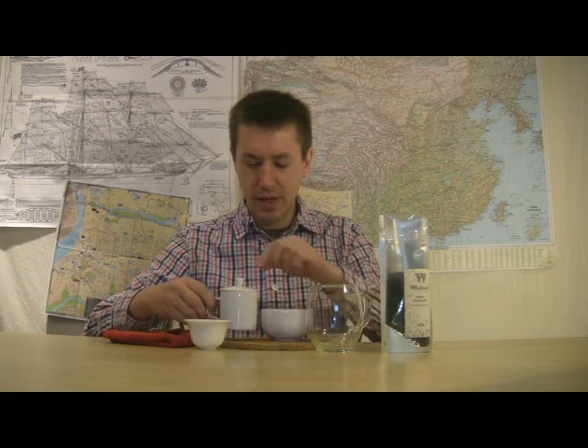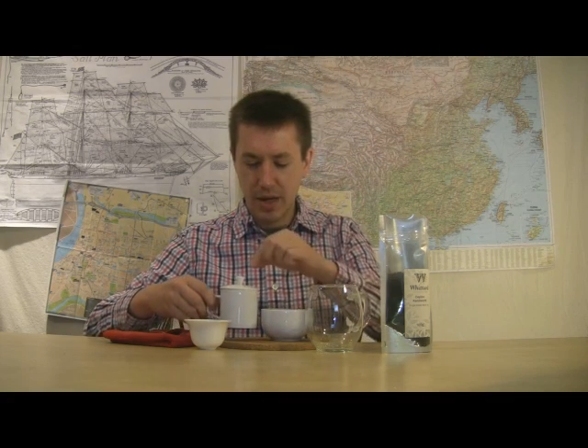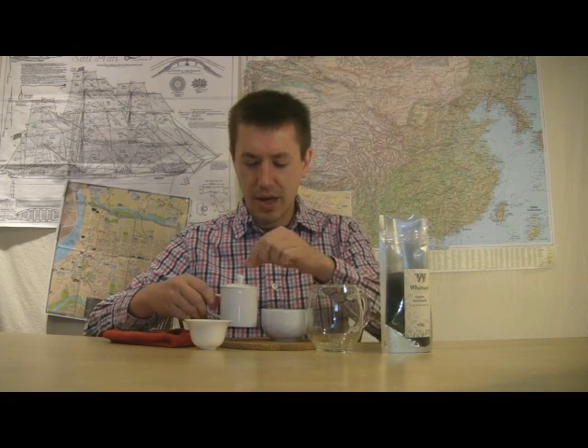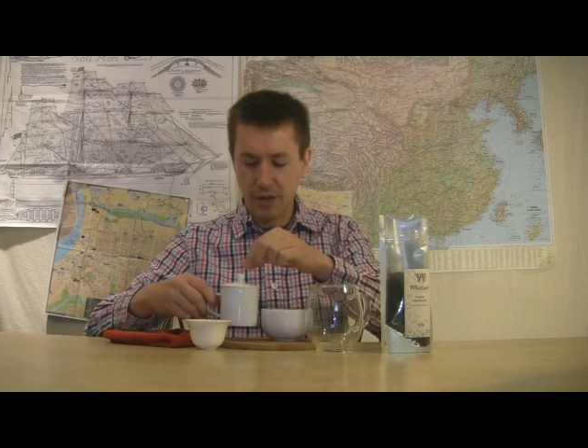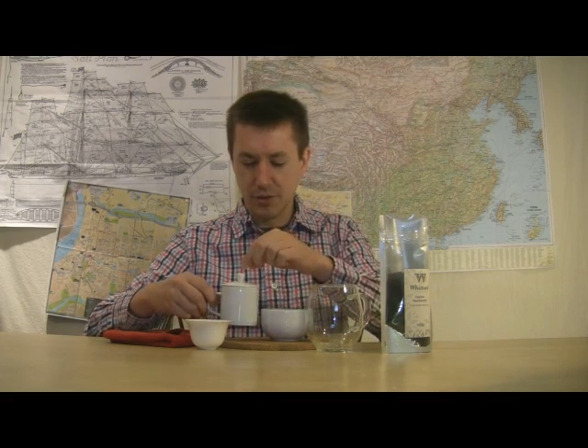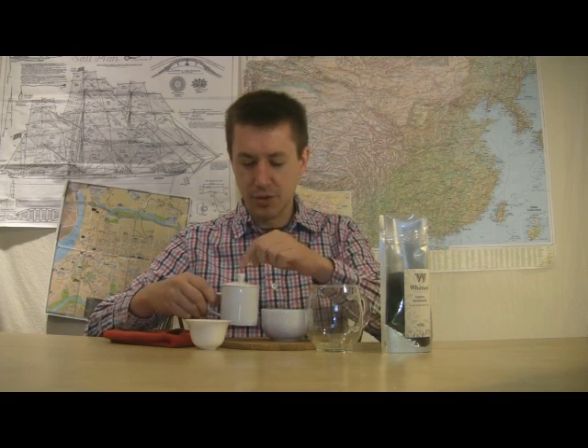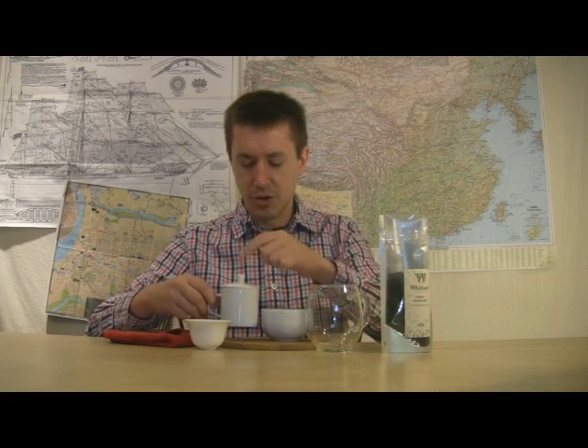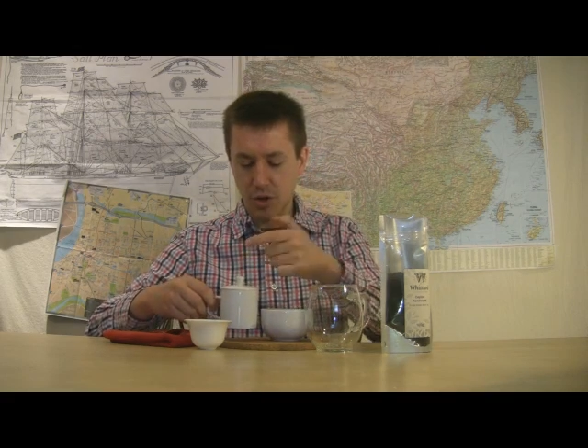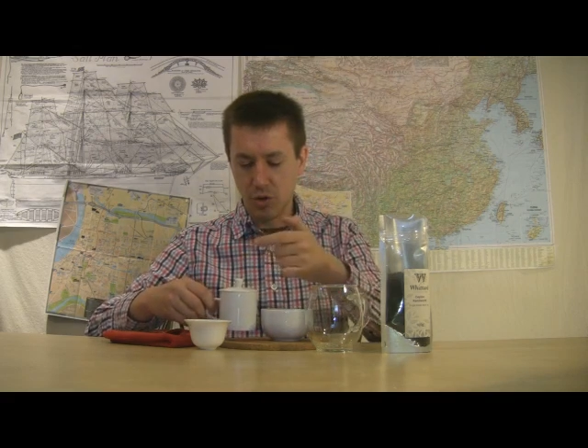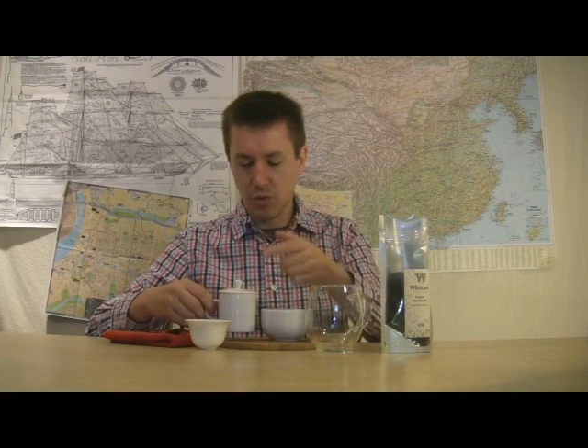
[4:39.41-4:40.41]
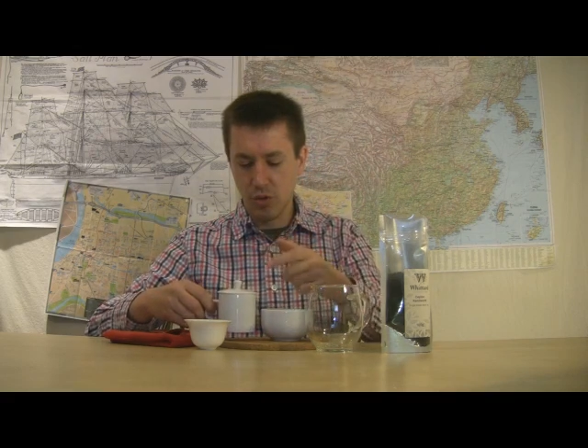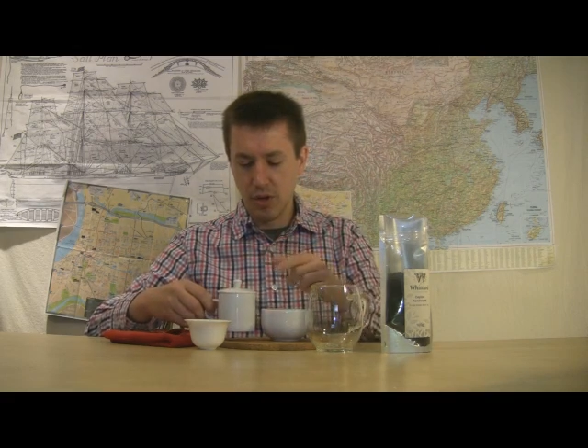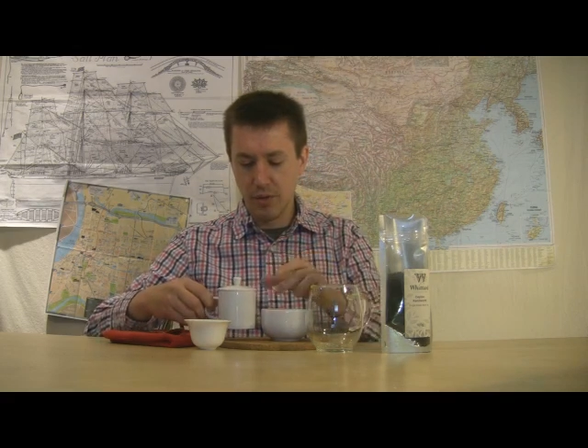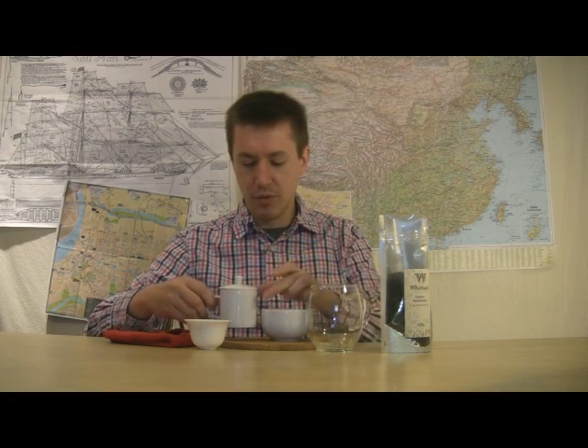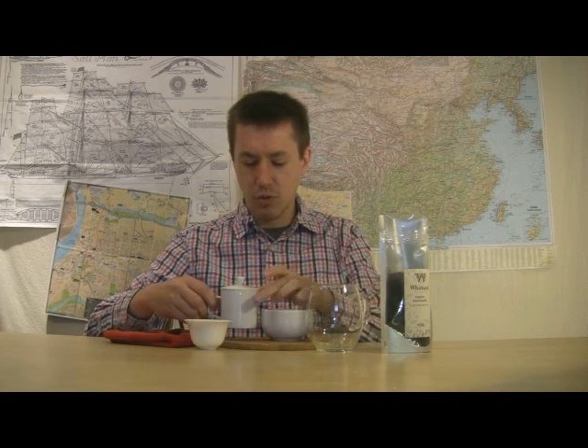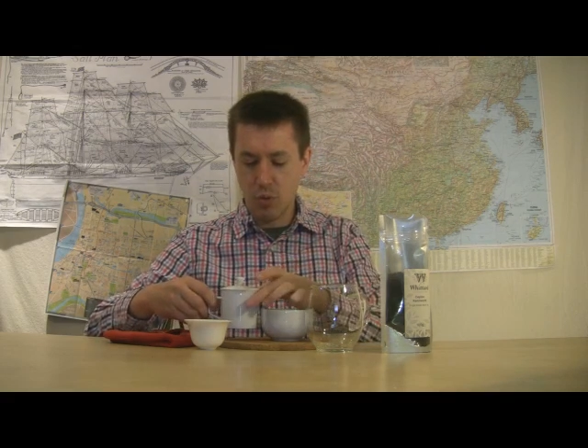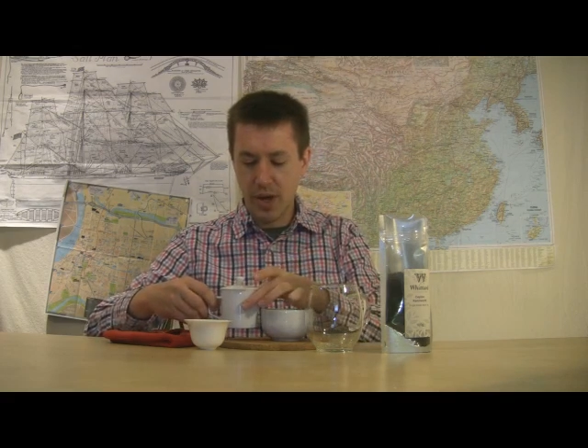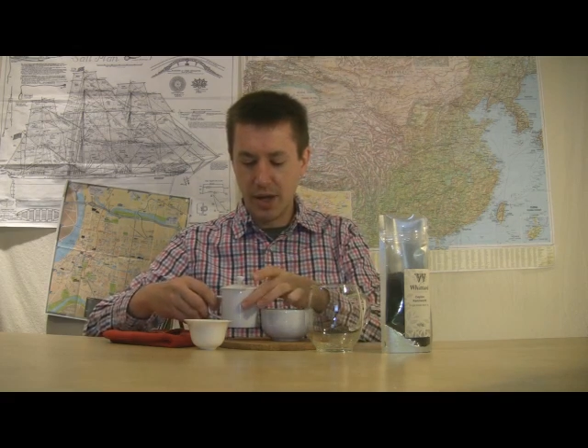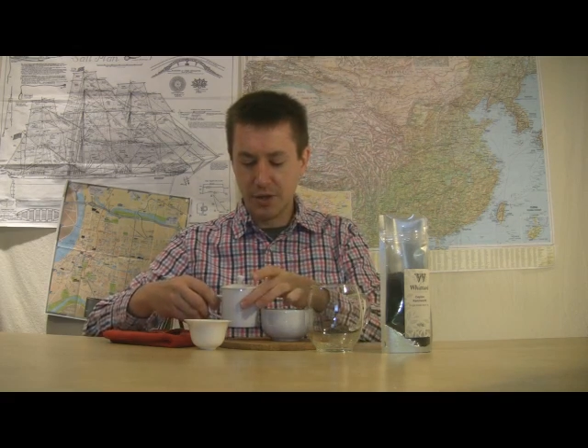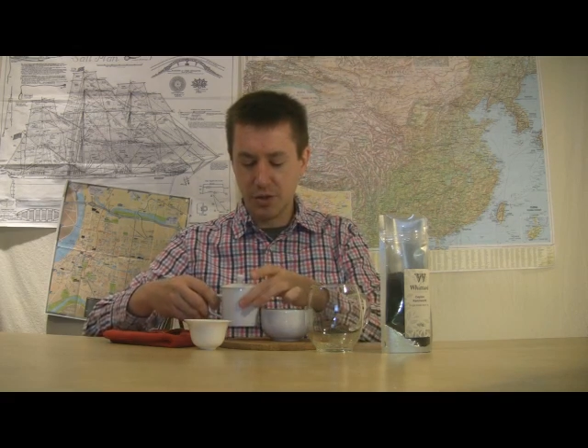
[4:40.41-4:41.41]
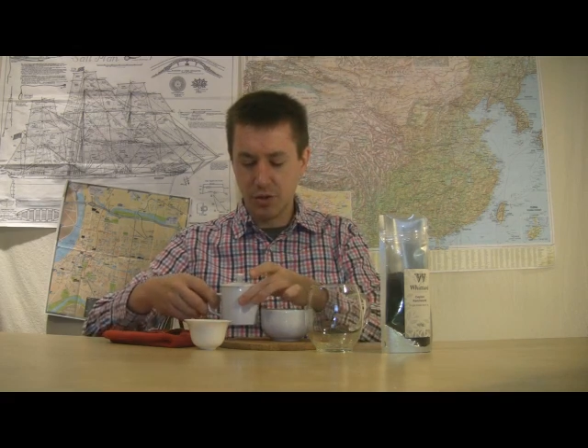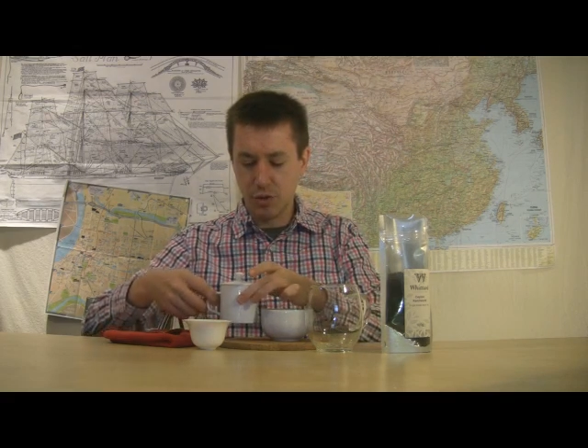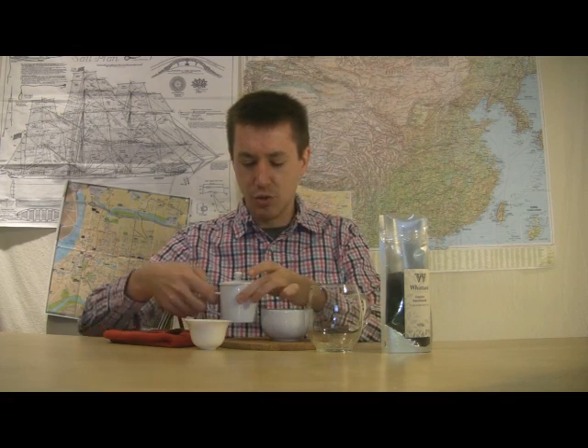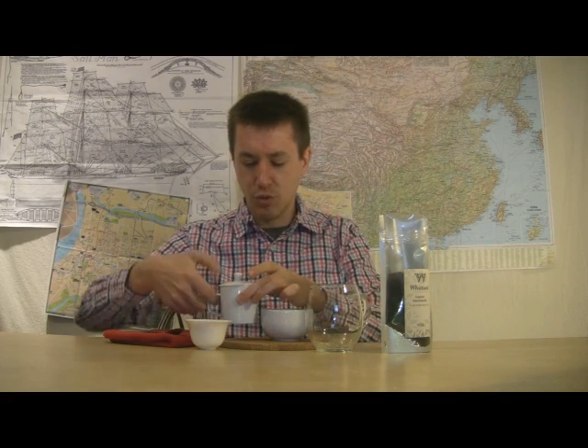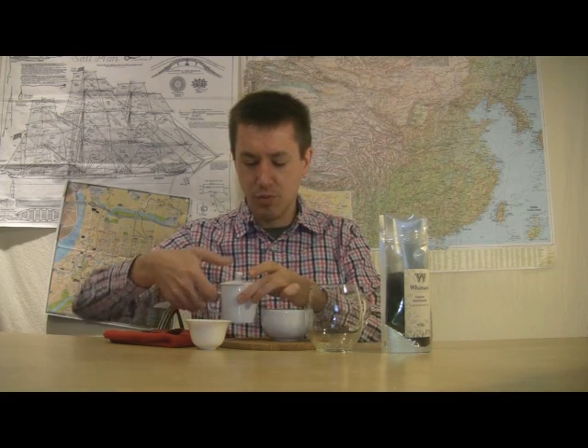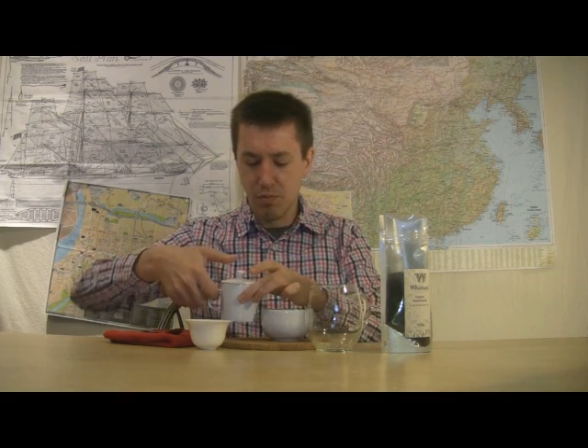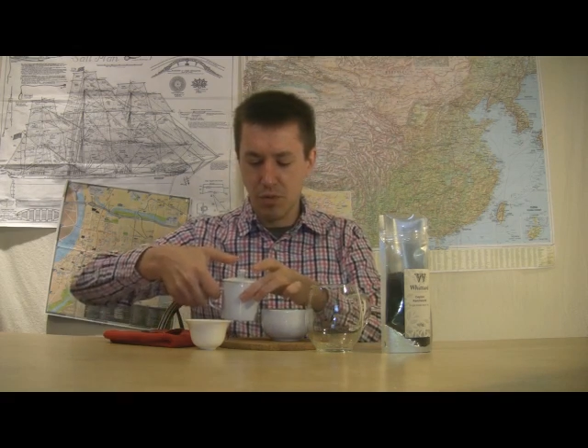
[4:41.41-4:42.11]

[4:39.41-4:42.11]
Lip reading: and so the way to